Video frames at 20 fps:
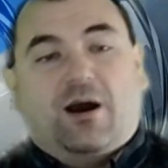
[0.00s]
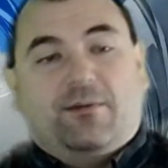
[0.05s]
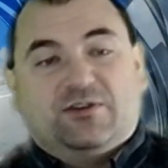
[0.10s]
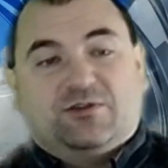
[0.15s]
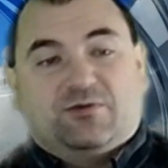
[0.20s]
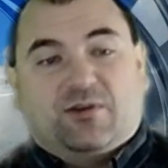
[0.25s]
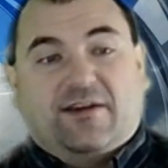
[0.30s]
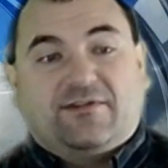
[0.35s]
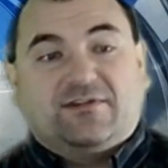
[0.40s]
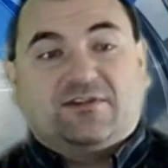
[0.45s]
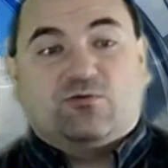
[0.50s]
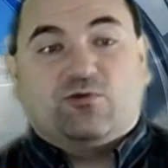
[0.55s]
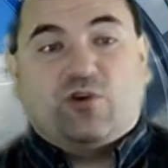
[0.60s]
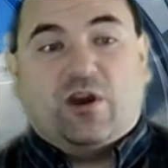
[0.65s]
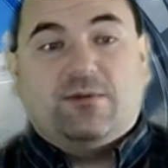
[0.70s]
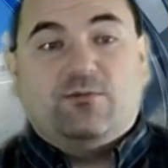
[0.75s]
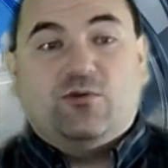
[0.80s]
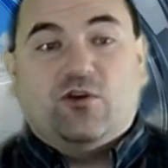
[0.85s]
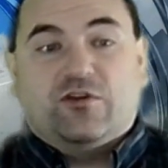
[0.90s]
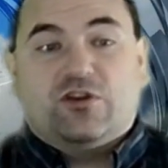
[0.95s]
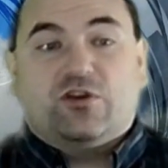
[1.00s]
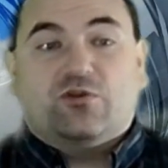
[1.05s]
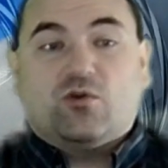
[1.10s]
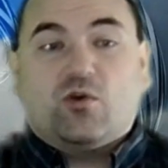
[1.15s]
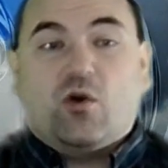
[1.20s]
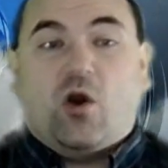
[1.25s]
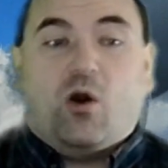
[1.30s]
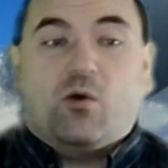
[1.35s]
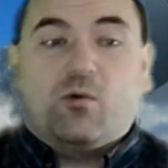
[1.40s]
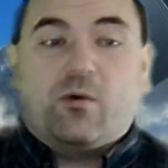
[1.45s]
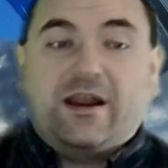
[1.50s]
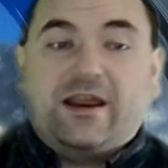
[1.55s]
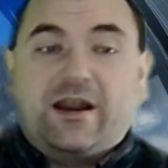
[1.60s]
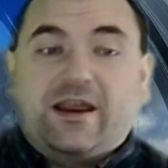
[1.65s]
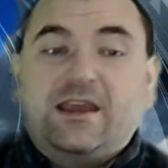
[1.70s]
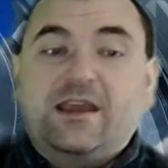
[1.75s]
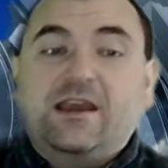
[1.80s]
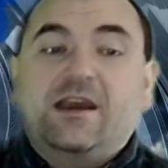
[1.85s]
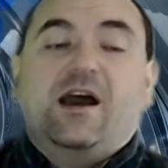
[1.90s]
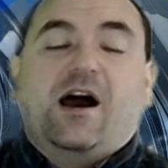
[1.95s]
um, as we have some rain moving through
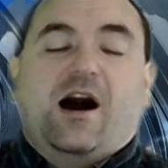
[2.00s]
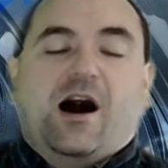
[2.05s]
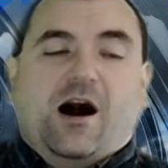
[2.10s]
already.